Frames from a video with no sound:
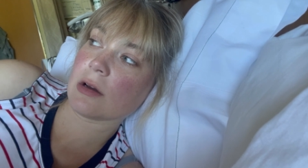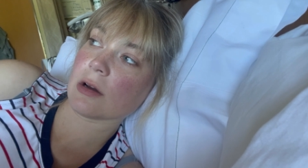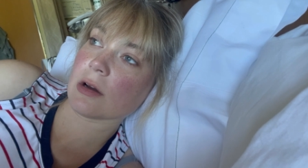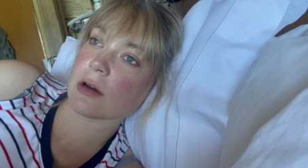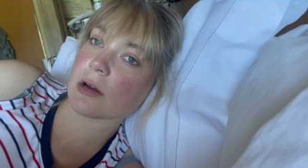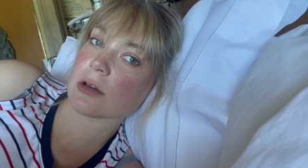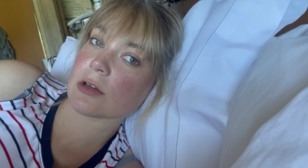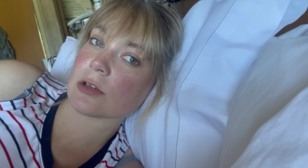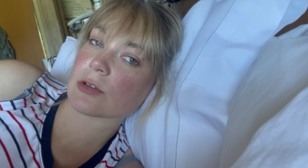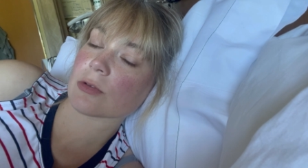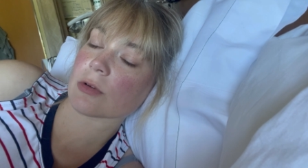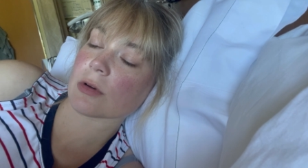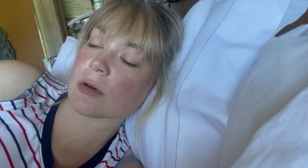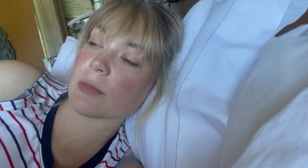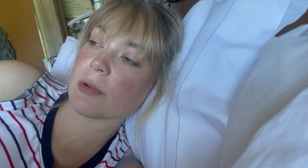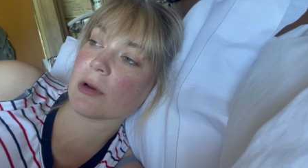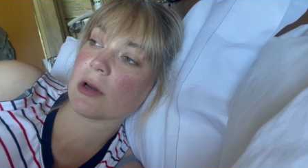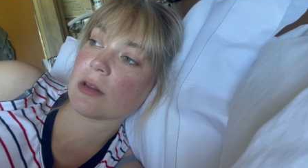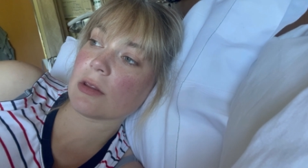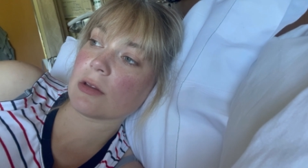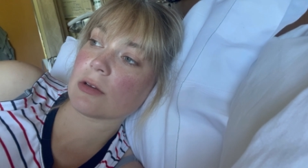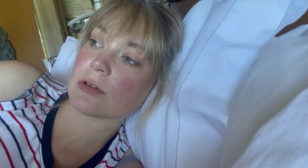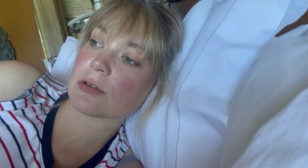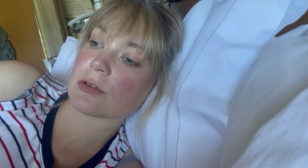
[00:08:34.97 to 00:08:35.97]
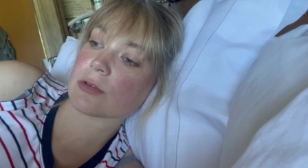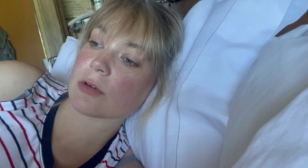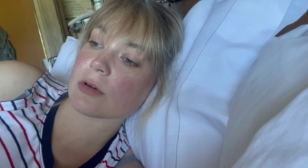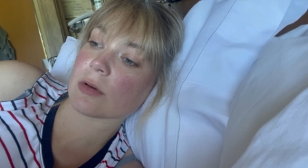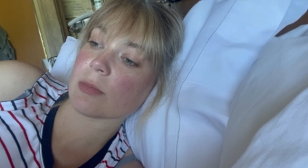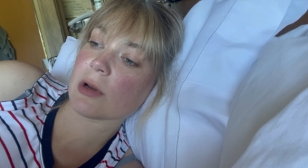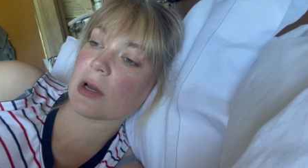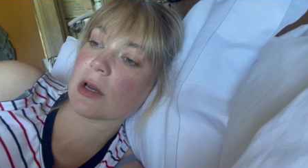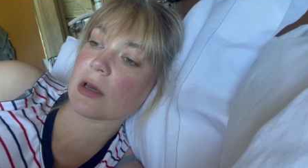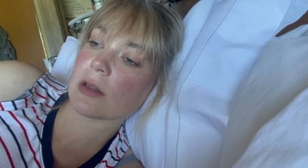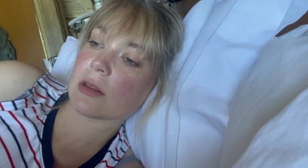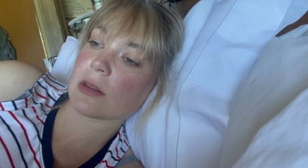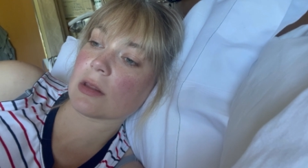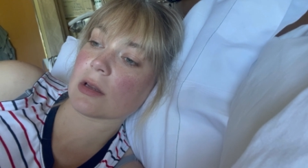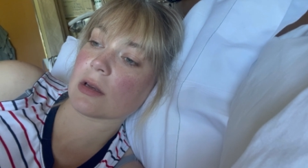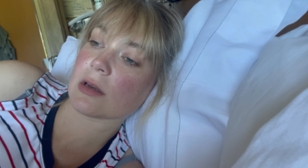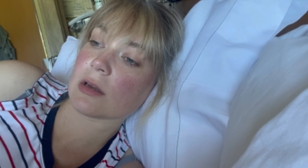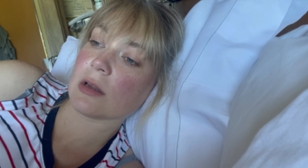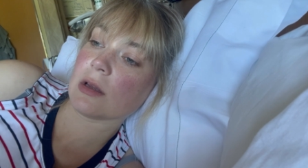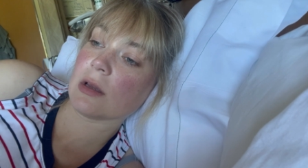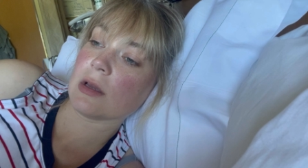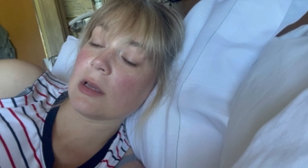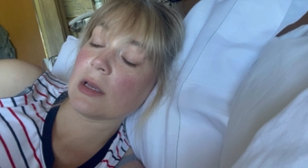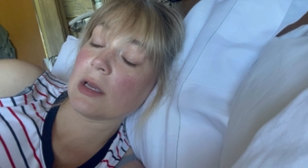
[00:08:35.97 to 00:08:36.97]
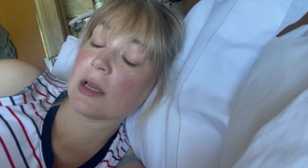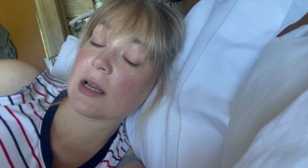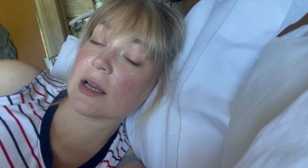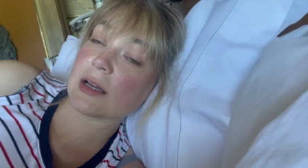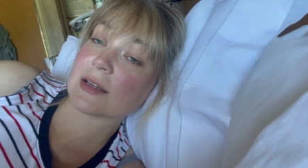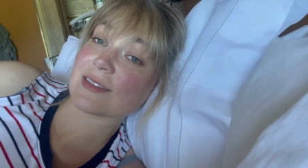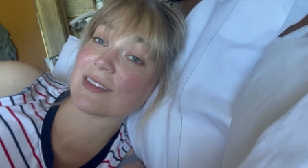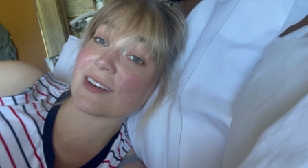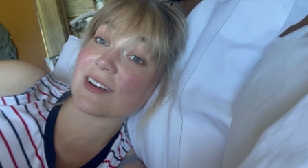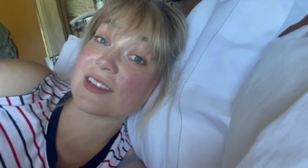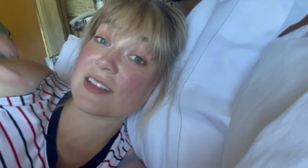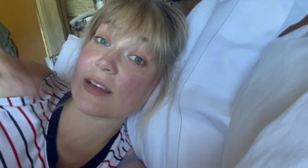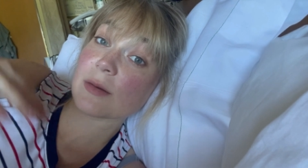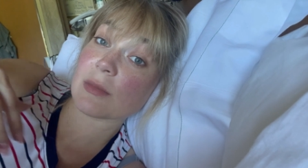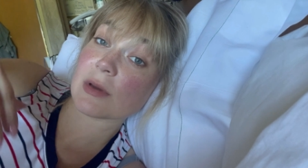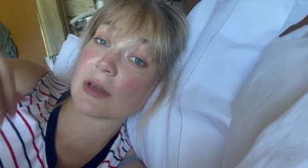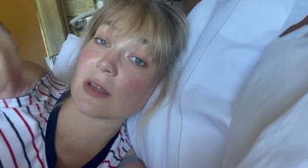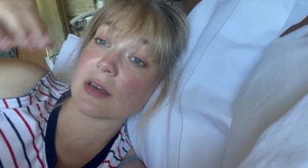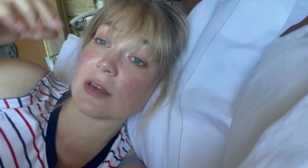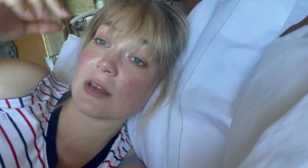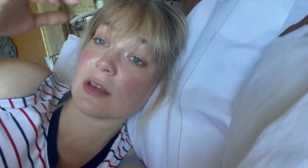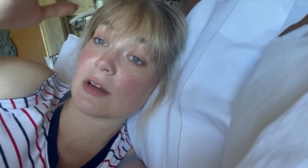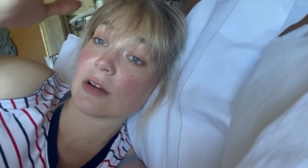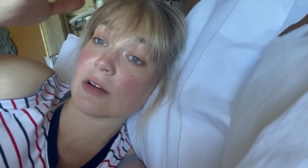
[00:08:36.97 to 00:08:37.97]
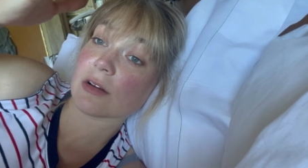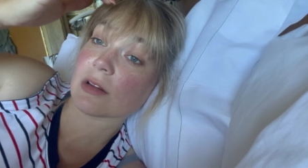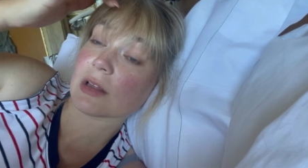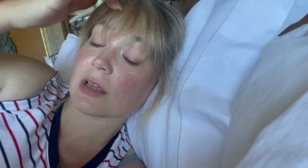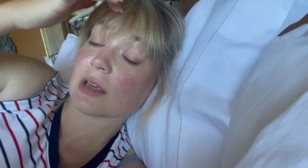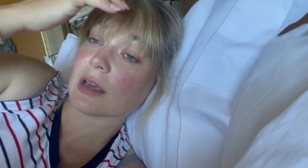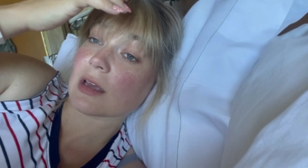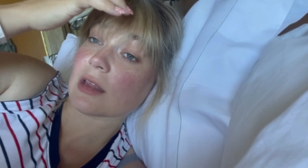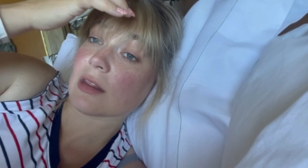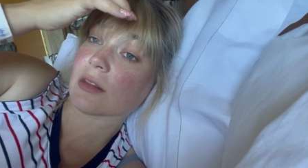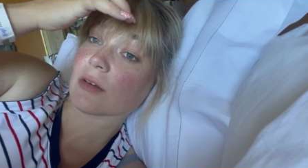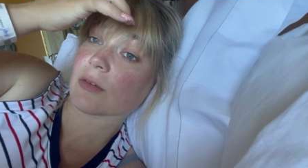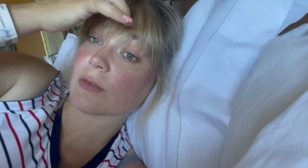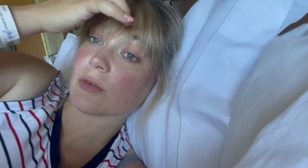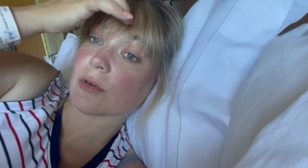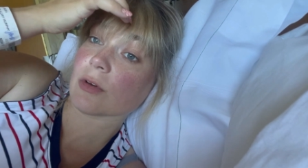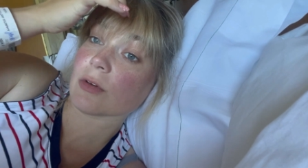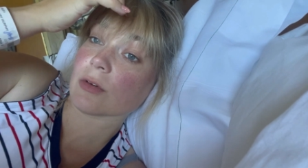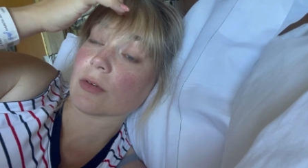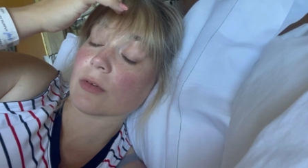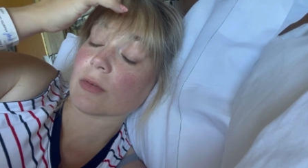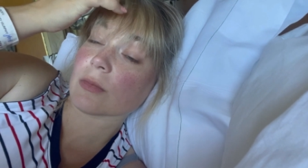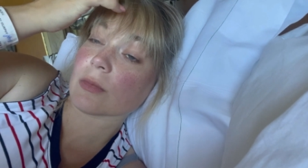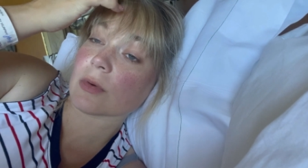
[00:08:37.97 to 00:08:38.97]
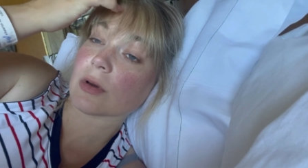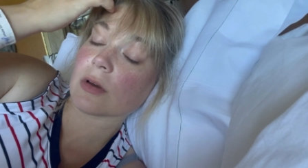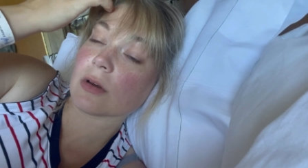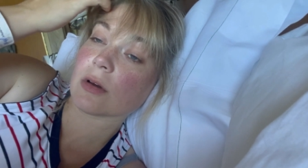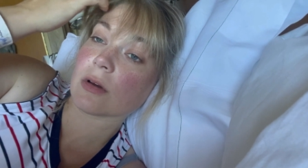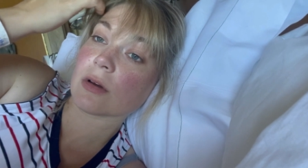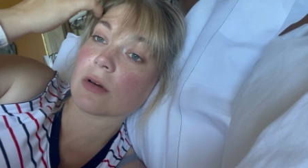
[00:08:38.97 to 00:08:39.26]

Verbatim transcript: are you short of breath? Are you short of breath? And as long as I'm in here, like in the room